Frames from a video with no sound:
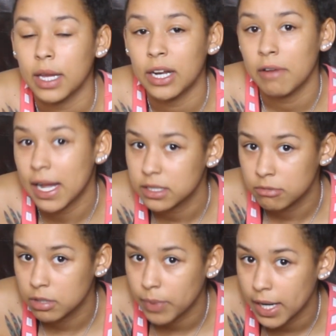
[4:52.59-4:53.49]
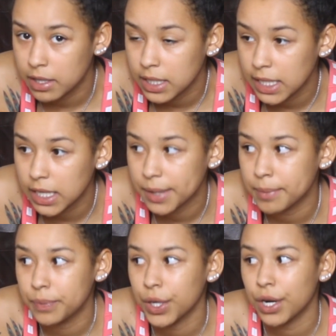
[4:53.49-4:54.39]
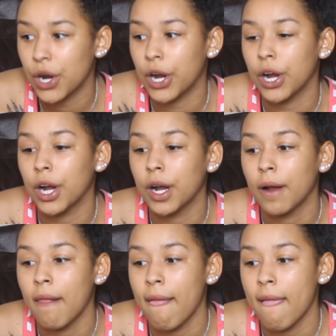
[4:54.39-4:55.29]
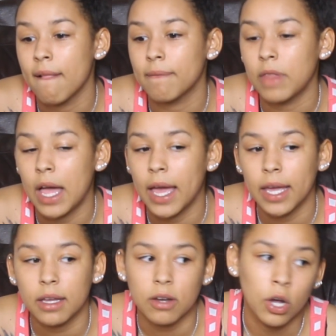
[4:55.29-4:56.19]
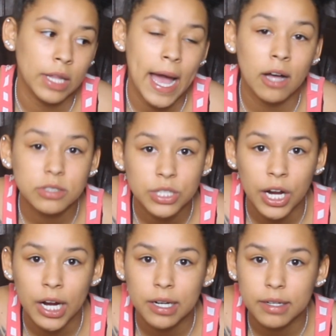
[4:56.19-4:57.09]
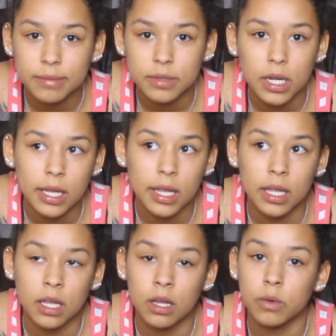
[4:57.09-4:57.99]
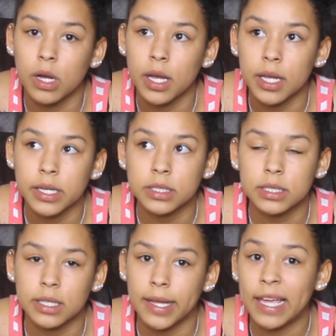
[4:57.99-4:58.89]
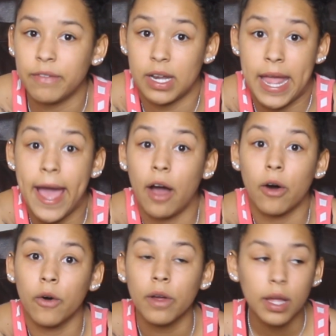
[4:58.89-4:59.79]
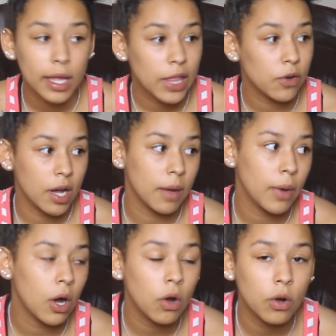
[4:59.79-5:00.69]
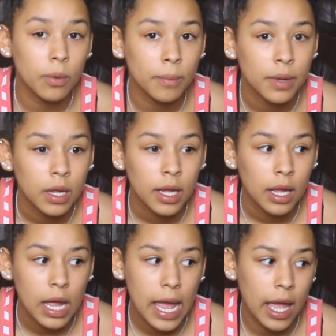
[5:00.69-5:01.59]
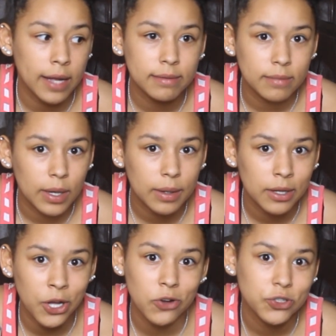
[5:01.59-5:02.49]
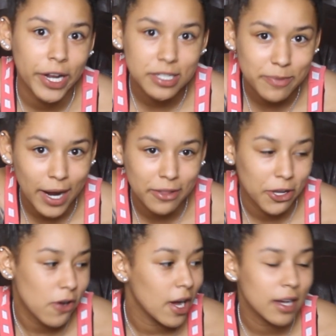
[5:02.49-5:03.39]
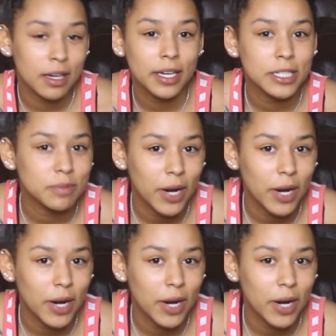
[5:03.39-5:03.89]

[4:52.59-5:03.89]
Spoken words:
interacted with Braylon. He didn't put her, like, on the outskirts. It was, even now, He'll come home and go straight to Braylon, go hug and kiss